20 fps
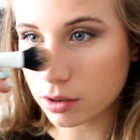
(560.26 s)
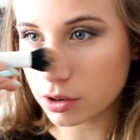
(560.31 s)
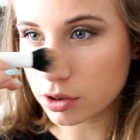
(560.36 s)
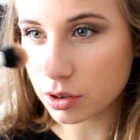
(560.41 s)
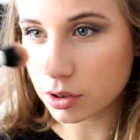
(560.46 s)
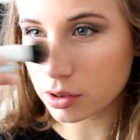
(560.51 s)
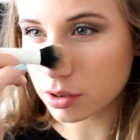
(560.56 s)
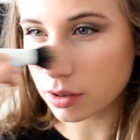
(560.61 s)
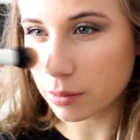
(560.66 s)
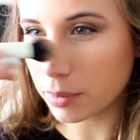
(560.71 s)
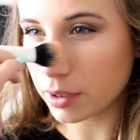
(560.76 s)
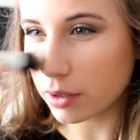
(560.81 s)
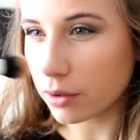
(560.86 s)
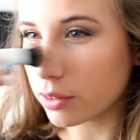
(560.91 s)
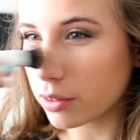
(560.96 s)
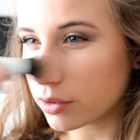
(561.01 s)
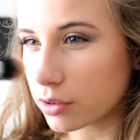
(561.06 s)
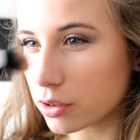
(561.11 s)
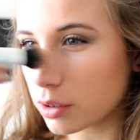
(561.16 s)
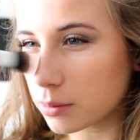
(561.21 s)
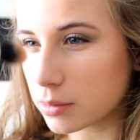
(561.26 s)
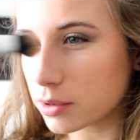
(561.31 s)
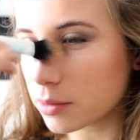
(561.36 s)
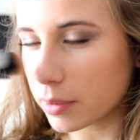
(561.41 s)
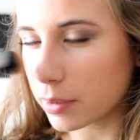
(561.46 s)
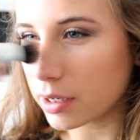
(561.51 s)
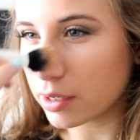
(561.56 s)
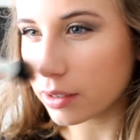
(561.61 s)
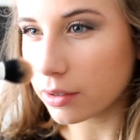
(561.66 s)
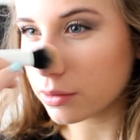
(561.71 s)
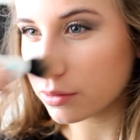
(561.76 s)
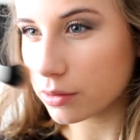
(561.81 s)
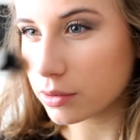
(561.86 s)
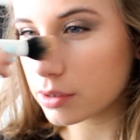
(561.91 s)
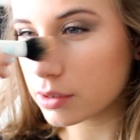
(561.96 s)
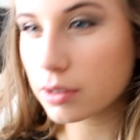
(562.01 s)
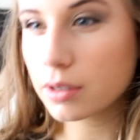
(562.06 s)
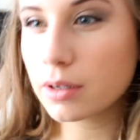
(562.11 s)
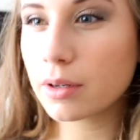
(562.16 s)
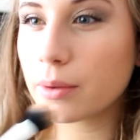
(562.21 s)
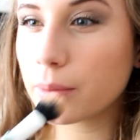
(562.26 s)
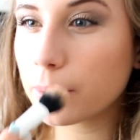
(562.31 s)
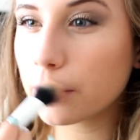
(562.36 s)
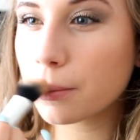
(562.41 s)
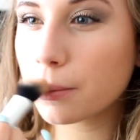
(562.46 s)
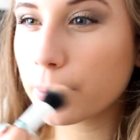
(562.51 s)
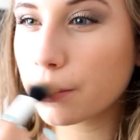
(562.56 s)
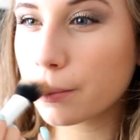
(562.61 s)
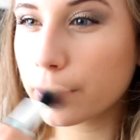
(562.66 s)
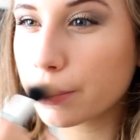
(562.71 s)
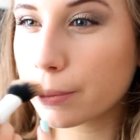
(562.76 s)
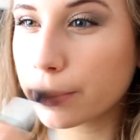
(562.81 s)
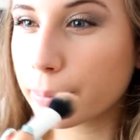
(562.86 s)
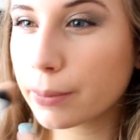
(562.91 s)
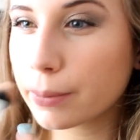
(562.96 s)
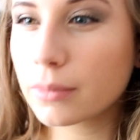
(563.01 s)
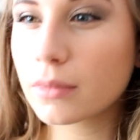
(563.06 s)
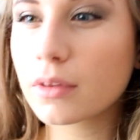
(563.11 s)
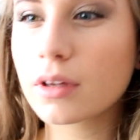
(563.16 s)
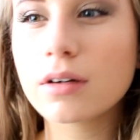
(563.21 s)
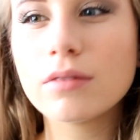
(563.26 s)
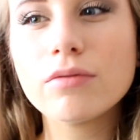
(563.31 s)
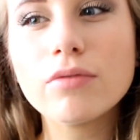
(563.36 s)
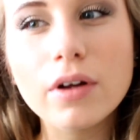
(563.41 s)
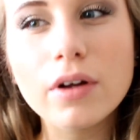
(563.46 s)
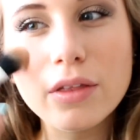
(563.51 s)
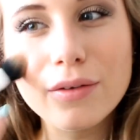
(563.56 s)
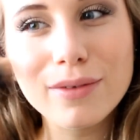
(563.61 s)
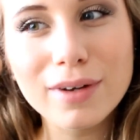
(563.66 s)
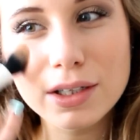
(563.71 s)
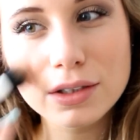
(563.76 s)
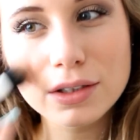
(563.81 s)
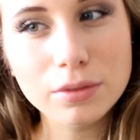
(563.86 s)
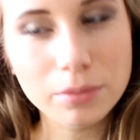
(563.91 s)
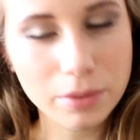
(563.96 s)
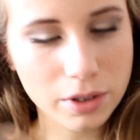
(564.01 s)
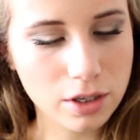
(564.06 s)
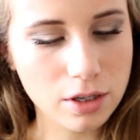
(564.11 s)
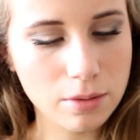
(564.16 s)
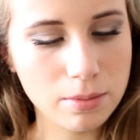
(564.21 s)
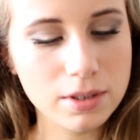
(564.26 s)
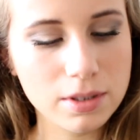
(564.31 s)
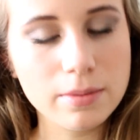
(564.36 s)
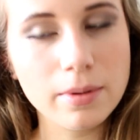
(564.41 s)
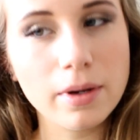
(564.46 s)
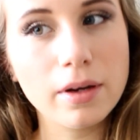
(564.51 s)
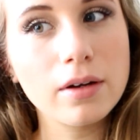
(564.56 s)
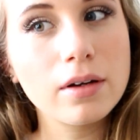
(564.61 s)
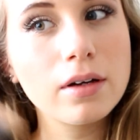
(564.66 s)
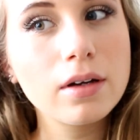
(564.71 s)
Just a bit on the tops of my nose and run the rest of my cupid's bow.